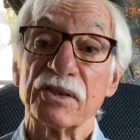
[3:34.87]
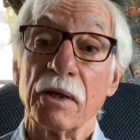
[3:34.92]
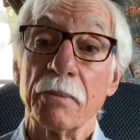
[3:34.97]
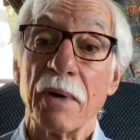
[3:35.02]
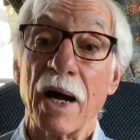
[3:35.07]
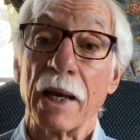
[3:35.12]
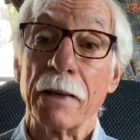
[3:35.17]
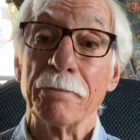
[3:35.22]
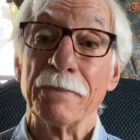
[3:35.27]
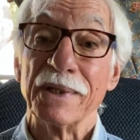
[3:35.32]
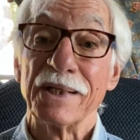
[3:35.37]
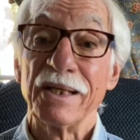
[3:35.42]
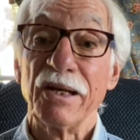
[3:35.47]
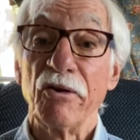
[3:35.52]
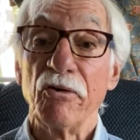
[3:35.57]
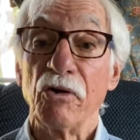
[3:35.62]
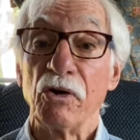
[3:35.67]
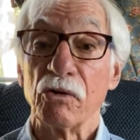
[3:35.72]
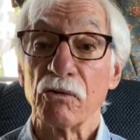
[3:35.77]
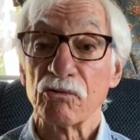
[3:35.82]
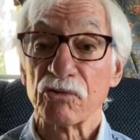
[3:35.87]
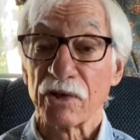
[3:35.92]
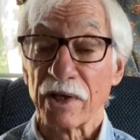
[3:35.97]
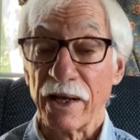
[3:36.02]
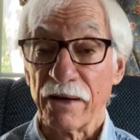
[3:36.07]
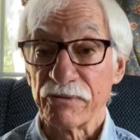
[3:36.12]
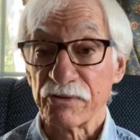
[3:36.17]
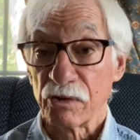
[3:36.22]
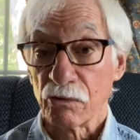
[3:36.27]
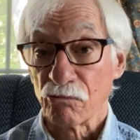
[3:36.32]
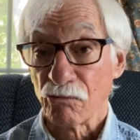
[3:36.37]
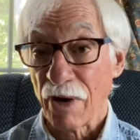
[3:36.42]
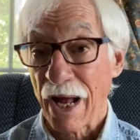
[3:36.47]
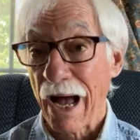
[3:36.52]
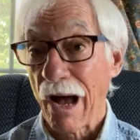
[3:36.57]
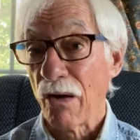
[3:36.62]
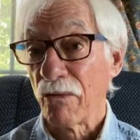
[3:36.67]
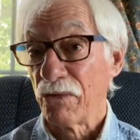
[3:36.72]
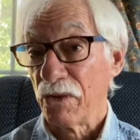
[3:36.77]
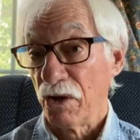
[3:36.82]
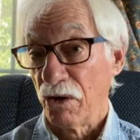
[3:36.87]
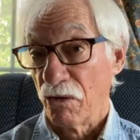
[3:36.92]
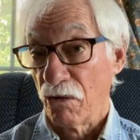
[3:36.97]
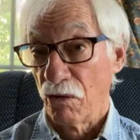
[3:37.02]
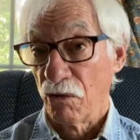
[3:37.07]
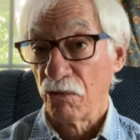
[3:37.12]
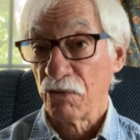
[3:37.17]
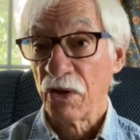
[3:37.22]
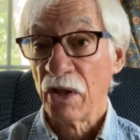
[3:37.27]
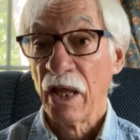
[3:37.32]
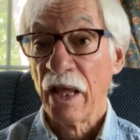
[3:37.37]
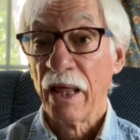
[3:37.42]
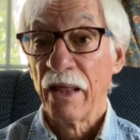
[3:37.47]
the amount of materials left around the Earth